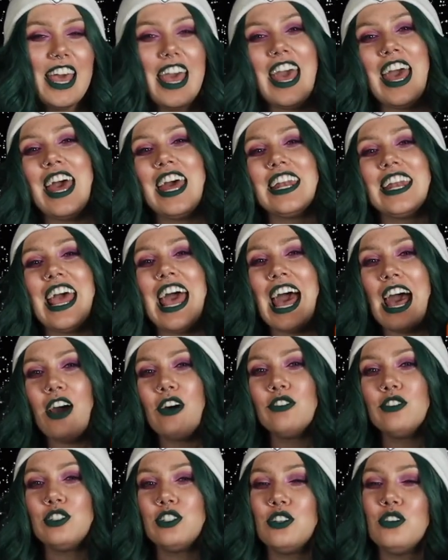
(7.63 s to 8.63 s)
and
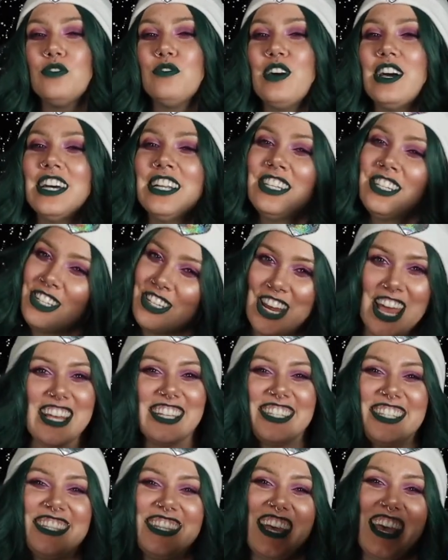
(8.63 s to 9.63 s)
how to adjust